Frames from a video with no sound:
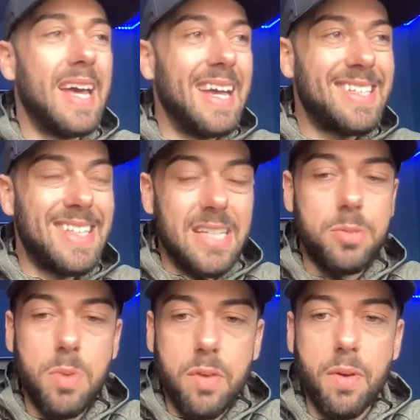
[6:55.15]
is this
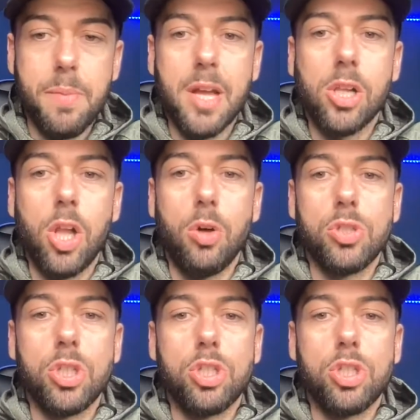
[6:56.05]
moving me closer